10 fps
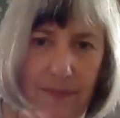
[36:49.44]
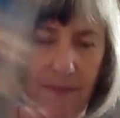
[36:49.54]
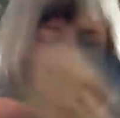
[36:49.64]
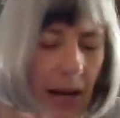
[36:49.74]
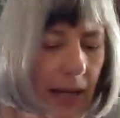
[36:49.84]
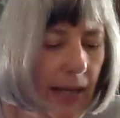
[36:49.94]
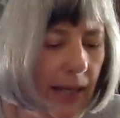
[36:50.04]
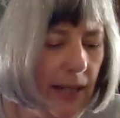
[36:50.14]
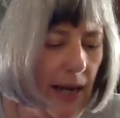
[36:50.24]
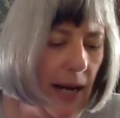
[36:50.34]
making
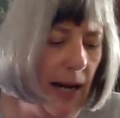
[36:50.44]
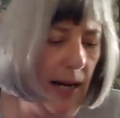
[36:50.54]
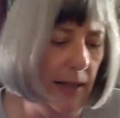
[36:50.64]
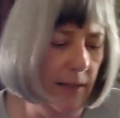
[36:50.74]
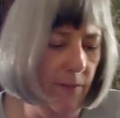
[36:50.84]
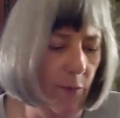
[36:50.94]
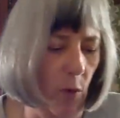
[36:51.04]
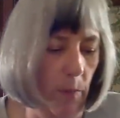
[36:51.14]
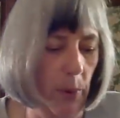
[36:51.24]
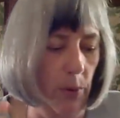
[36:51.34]
it hard
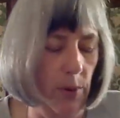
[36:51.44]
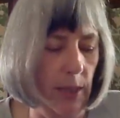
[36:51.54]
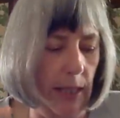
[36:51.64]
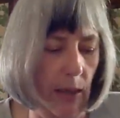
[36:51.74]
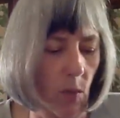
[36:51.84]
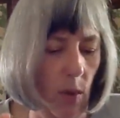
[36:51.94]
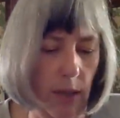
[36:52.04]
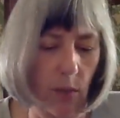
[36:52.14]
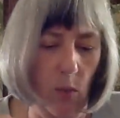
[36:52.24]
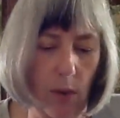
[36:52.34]
for putin to get what
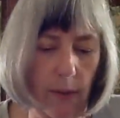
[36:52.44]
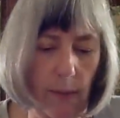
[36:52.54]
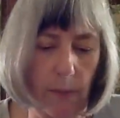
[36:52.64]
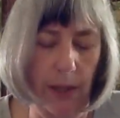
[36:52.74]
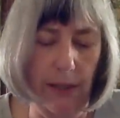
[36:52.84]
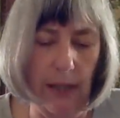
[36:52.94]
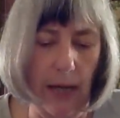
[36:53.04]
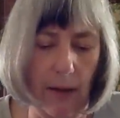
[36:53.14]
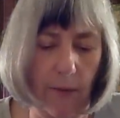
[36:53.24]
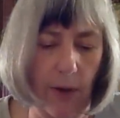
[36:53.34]
he wants please
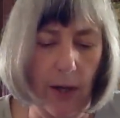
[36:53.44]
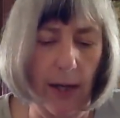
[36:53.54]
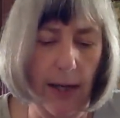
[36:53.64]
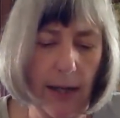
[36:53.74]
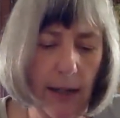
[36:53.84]
clarify